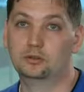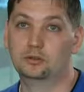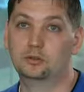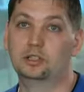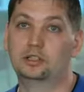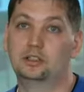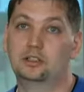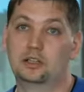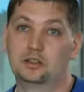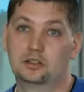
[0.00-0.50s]
do
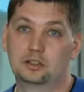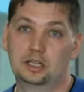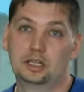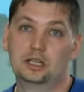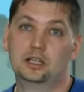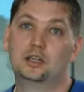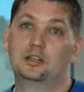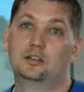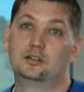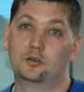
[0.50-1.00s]
it is
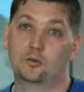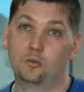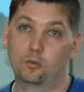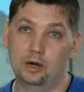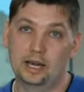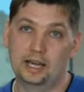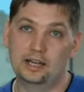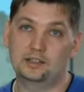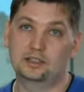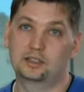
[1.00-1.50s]
to
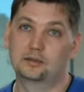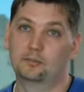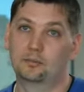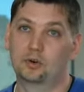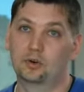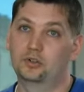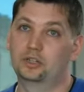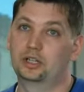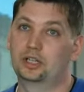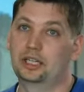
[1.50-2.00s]
wear some
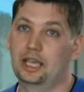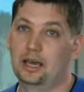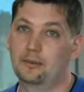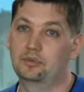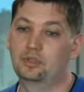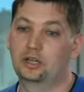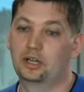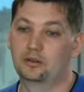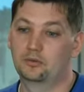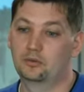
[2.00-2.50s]
motion
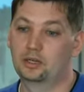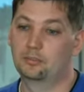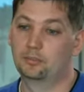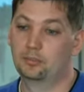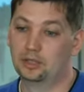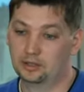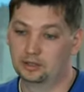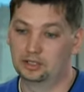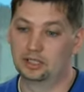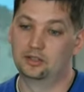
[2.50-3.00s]
capture
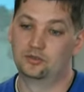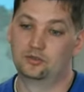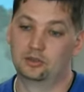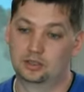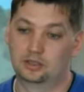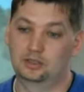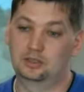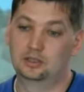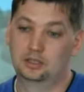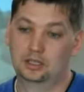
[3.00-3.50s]
equipment and
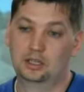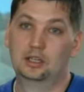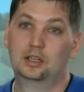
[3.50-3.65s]
just,